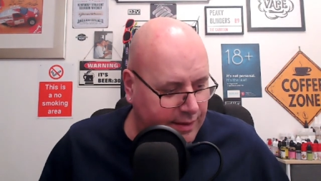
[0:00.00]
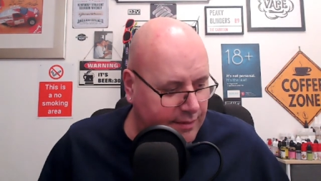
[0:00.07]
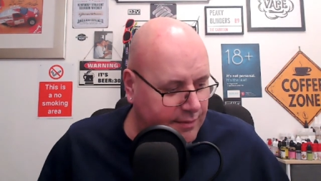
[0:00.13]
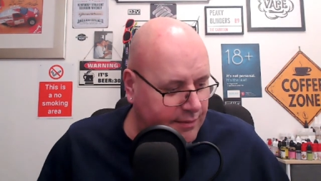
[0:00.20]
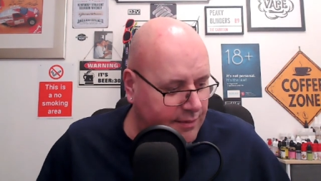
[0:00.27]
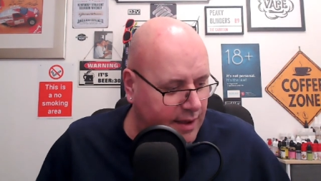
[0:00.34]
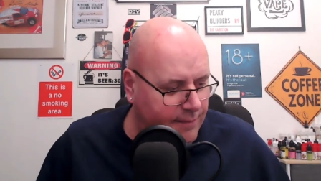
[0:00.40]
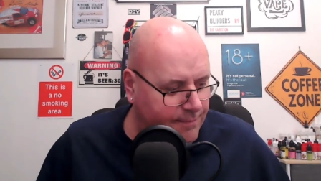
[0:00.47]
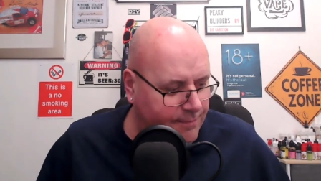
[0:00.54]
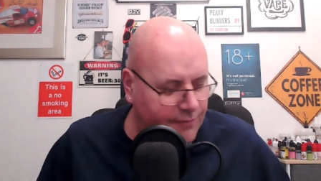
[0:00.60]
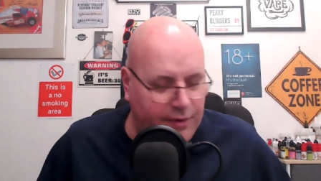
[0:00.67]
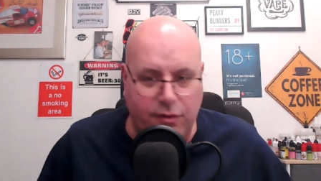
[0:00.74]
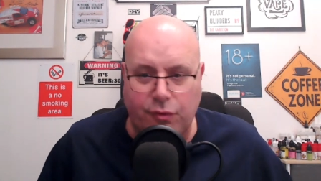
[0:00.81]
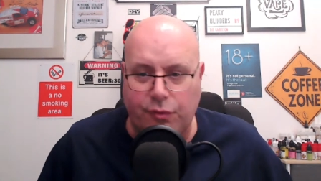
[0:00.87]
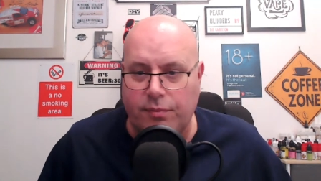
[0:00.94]
Right,
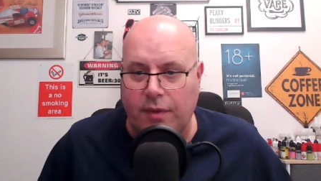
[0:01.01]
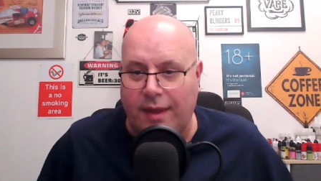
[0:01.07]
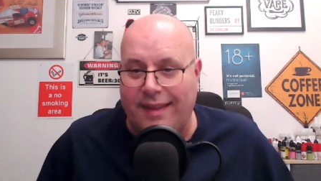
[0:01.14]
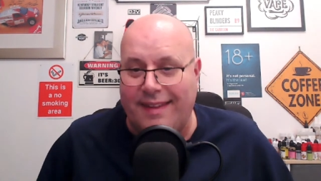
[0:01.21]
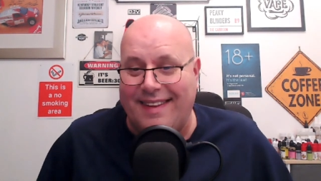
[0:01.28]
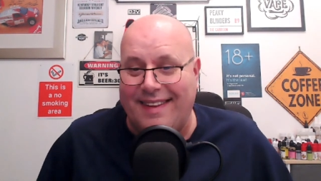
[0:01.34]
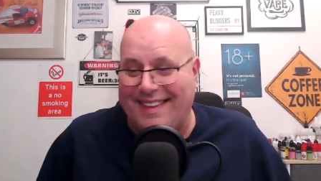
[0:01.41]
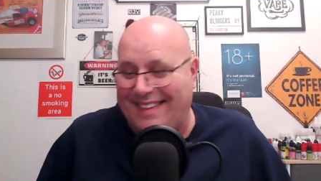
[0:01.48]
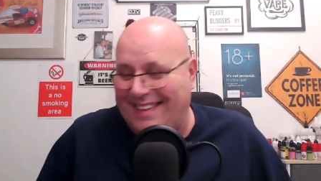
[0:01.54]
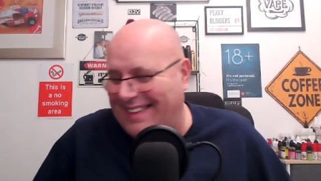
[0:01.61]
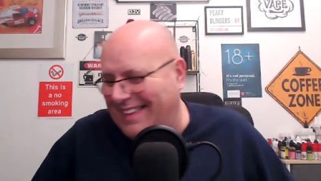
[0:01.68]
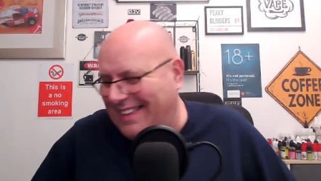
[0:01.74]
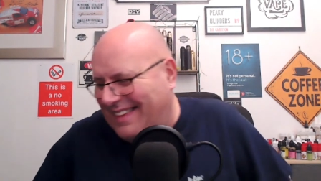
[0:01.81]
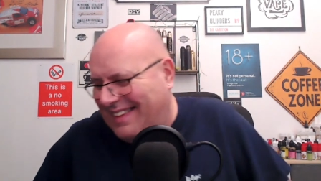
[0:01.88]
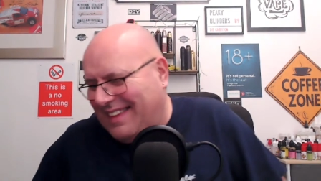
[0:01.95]
fair enough.
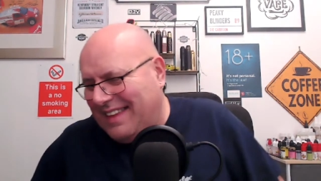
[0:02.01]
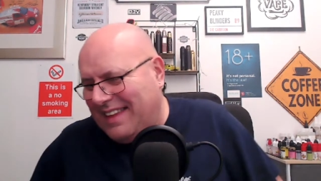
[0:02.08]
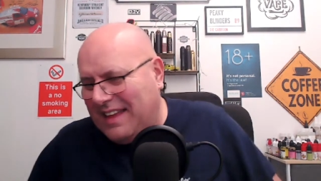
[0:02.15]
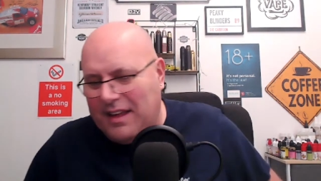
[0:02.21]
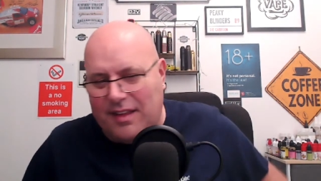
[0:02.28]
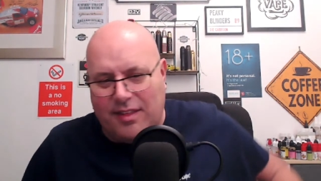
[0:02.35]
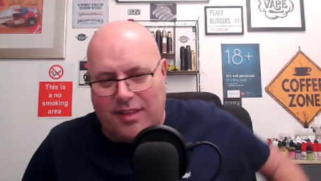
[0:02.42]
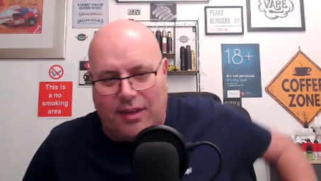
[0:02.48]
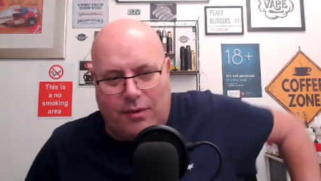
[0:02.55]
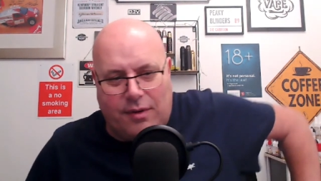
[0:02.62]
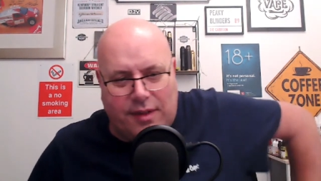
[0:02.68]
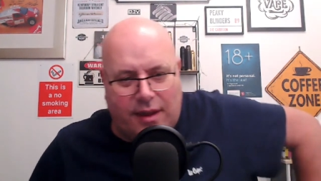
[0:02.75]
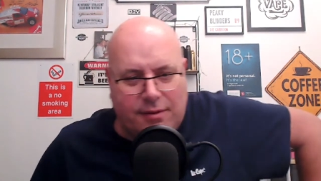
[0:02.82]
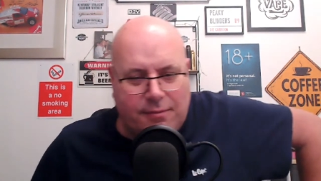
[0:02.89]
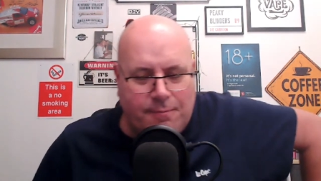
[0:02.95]
So I
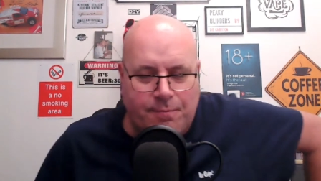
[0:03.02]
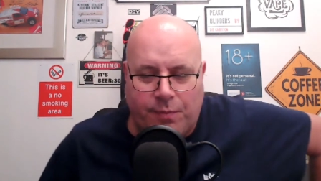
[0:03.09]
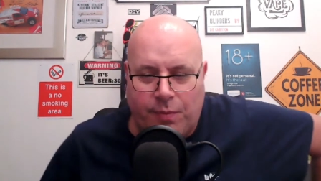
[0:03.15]
said,